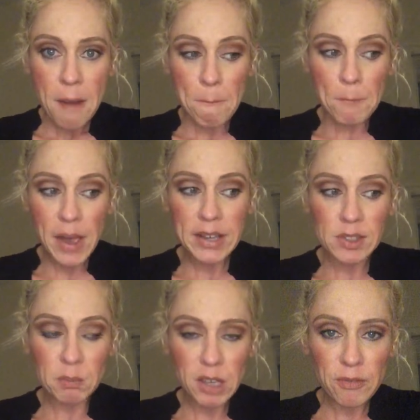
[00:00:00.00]

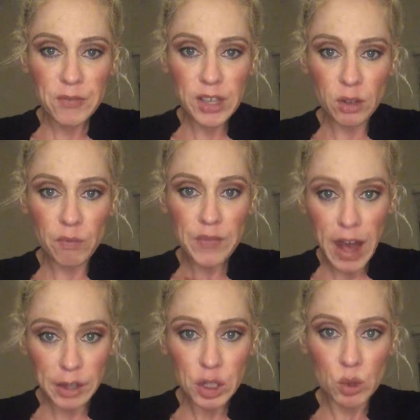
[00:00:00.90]
makes me feel
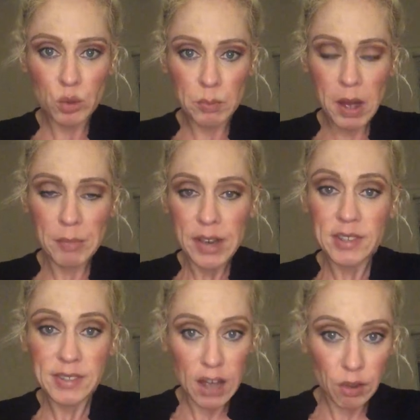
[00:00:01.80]
valued by
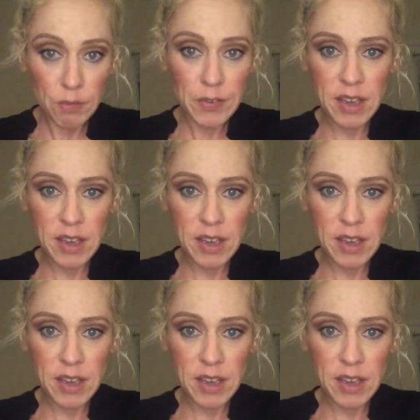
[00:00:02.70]
myself.